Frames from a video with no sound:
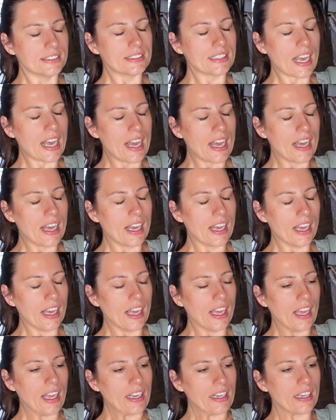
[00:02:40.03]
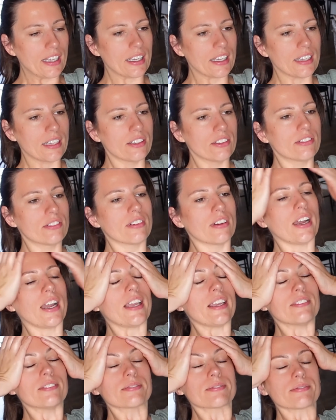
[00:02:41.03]
done.
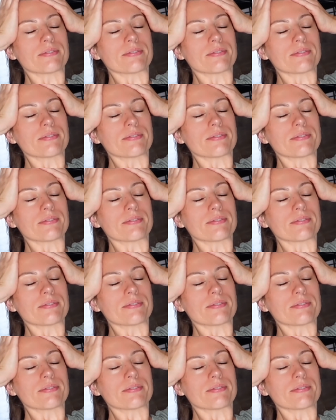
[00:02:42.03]
Right.